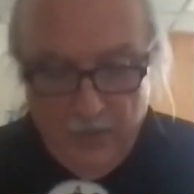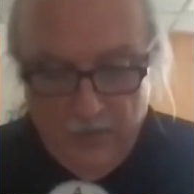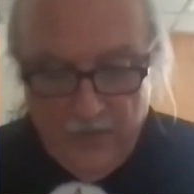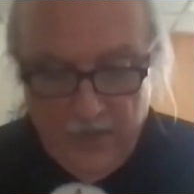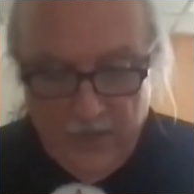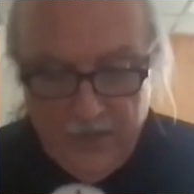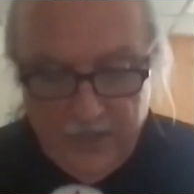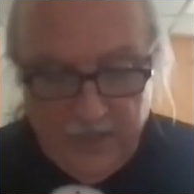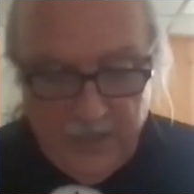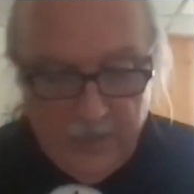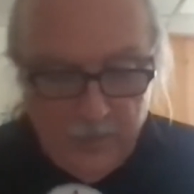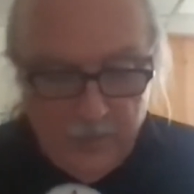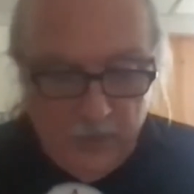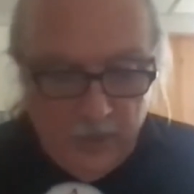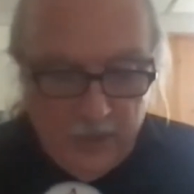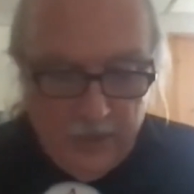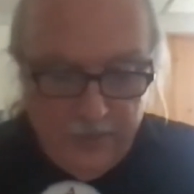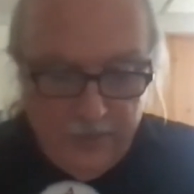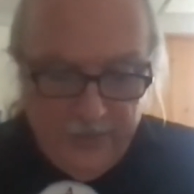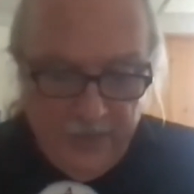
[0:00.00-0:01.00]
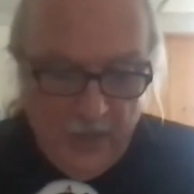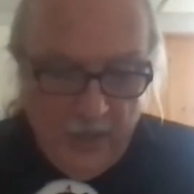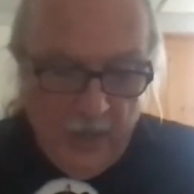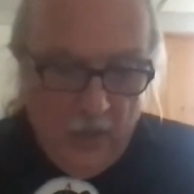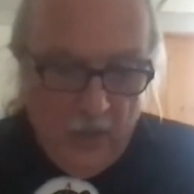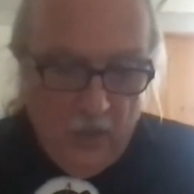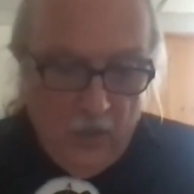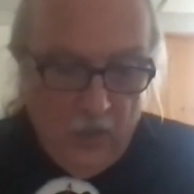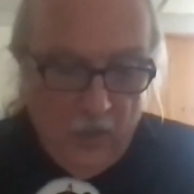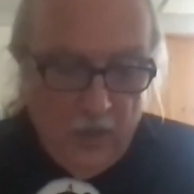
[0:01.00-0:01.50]
Faithkeeper
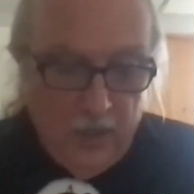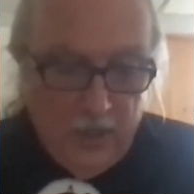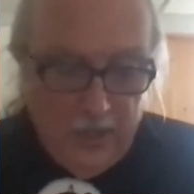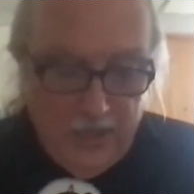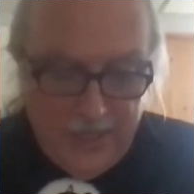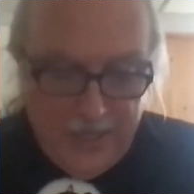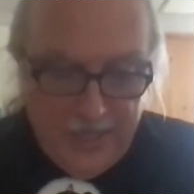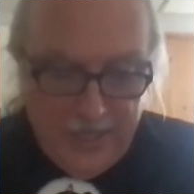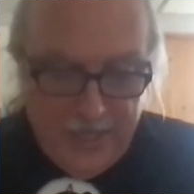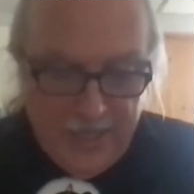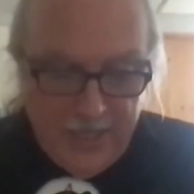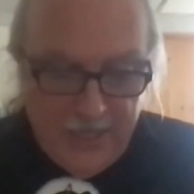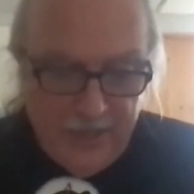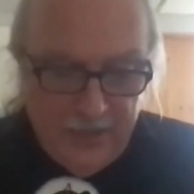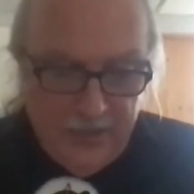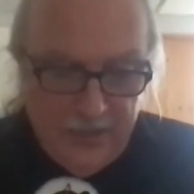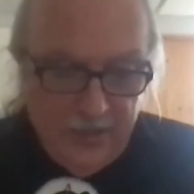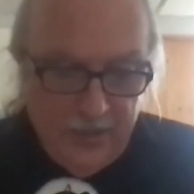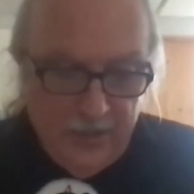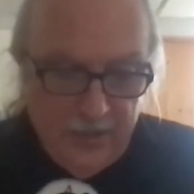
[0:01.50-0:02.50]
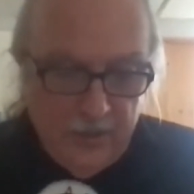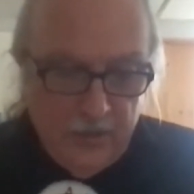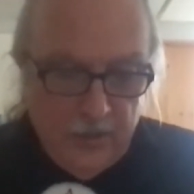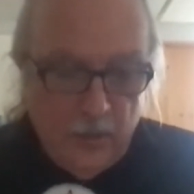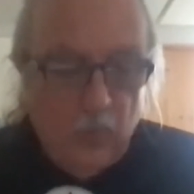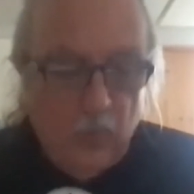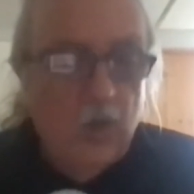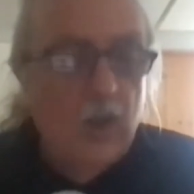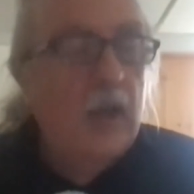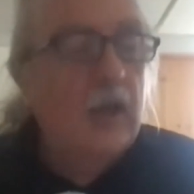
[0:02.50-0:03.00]
Oren Lyon to the
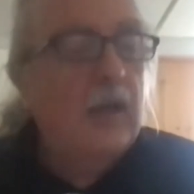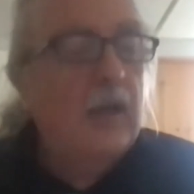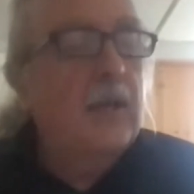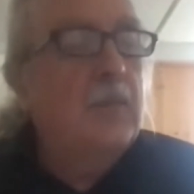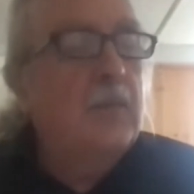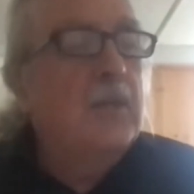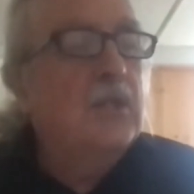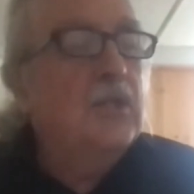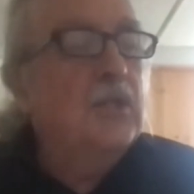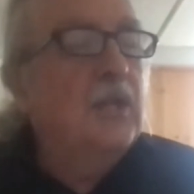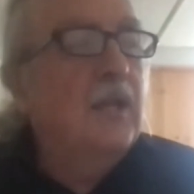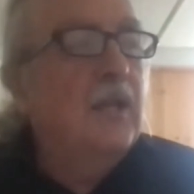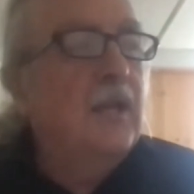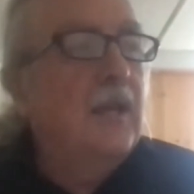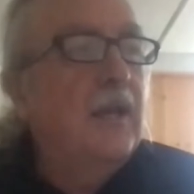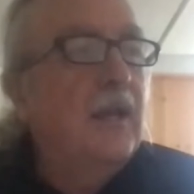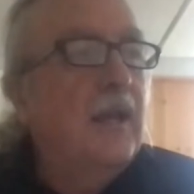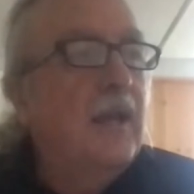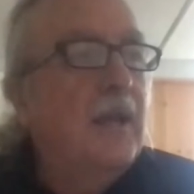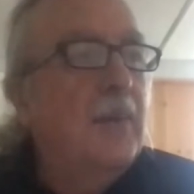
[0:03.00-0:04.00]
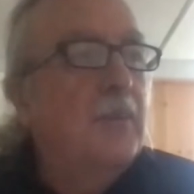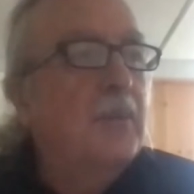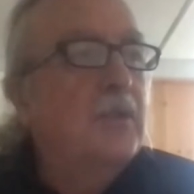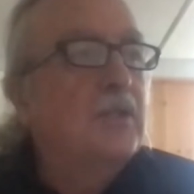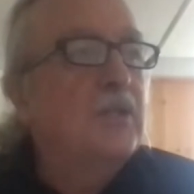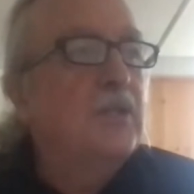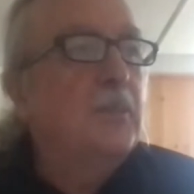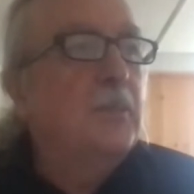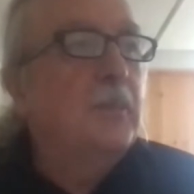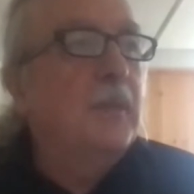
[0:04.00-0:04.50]
Royal Commission on
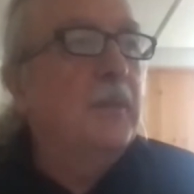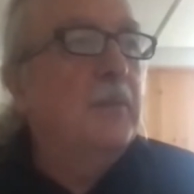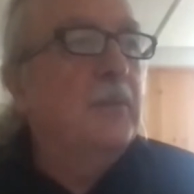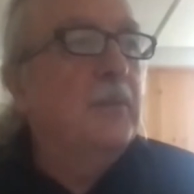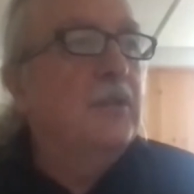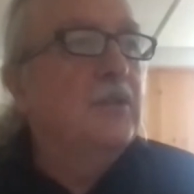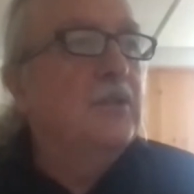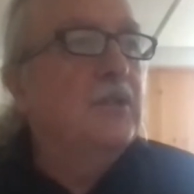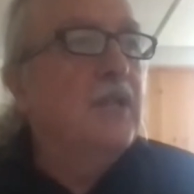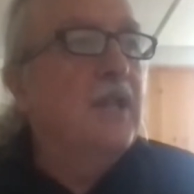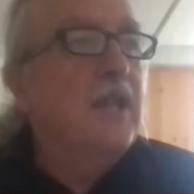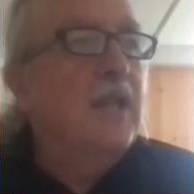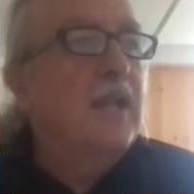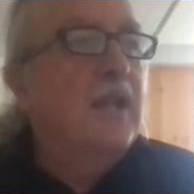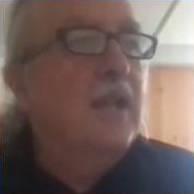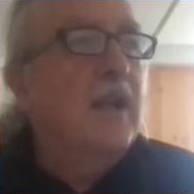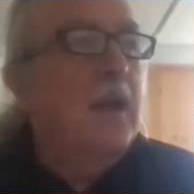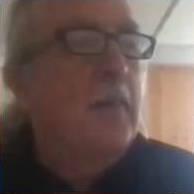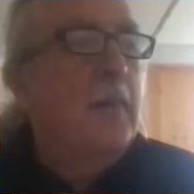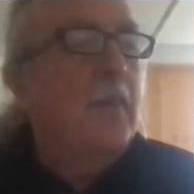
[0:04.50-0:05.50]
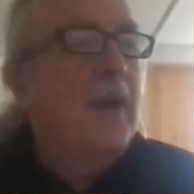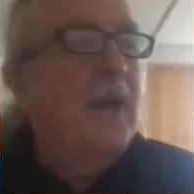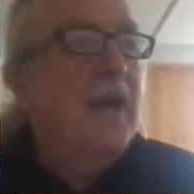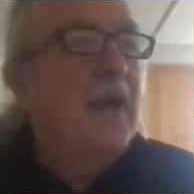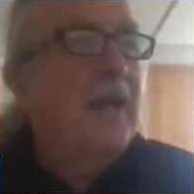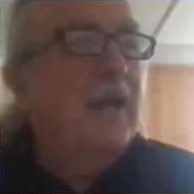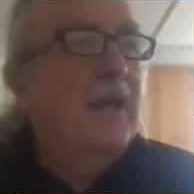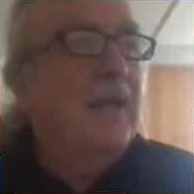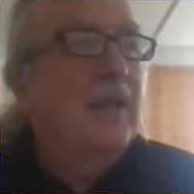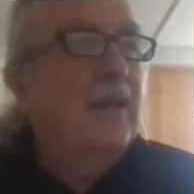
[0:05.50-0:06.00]
Aboriginal Peoples
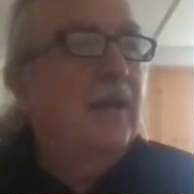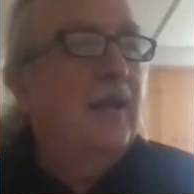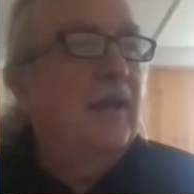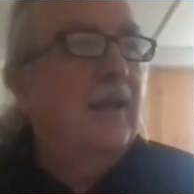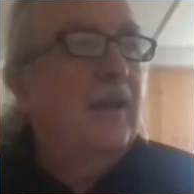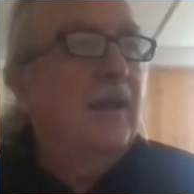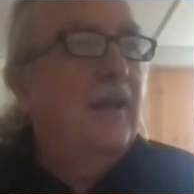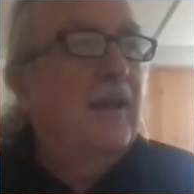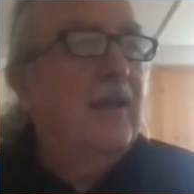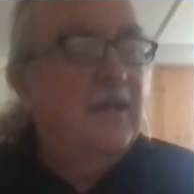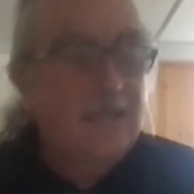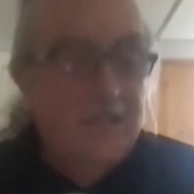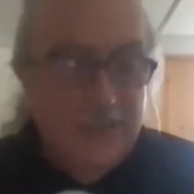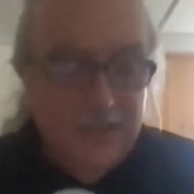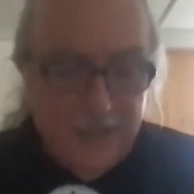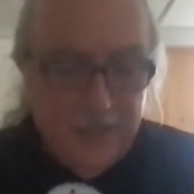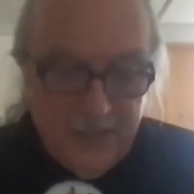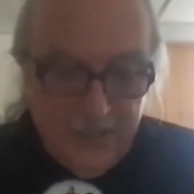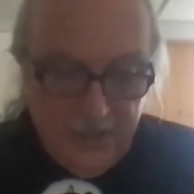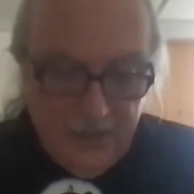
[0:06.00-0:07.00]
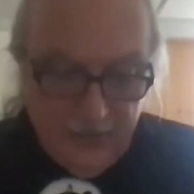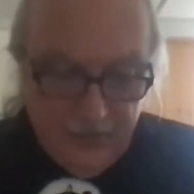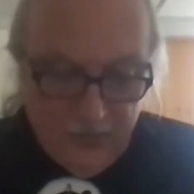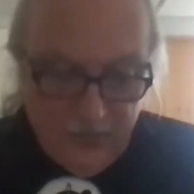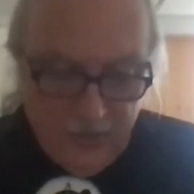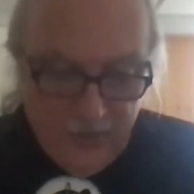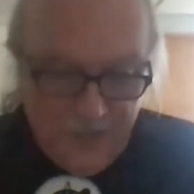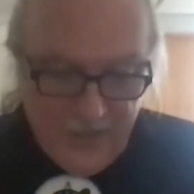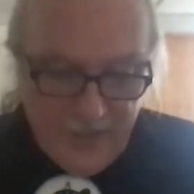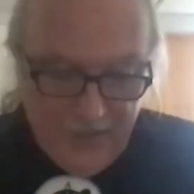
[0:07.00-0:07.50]
back in
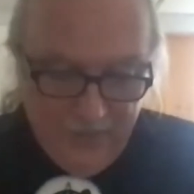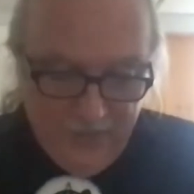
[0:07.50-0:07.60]
1993.